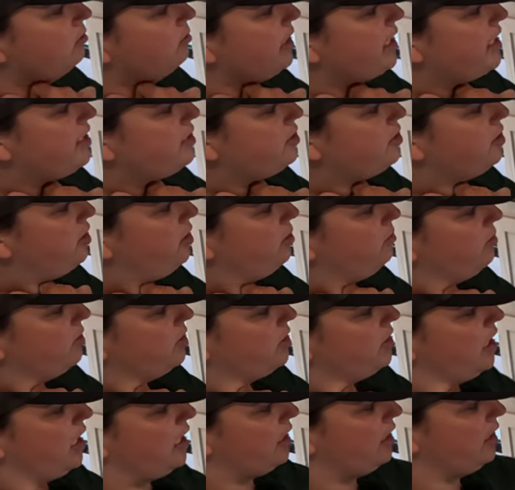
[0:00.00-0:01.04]
range hood,
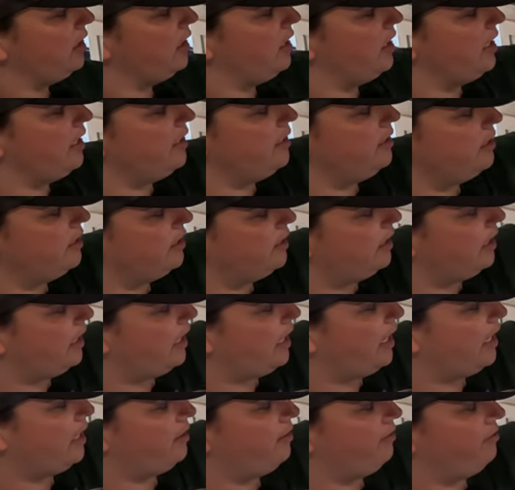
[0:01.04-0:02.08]
which got a light
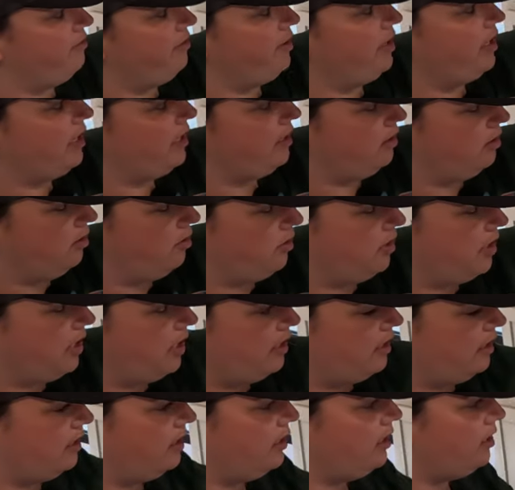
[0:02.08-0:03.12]
and a fan
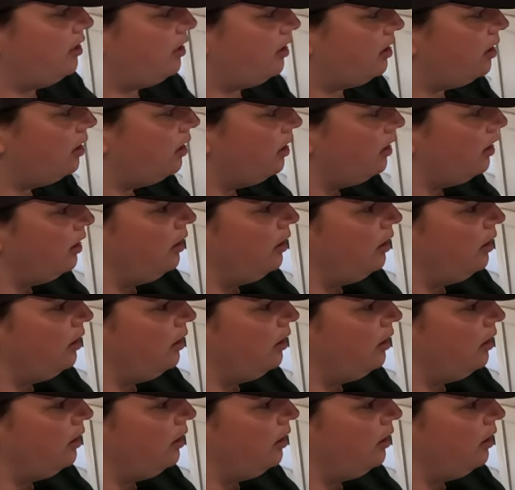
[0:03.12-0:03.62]
located here.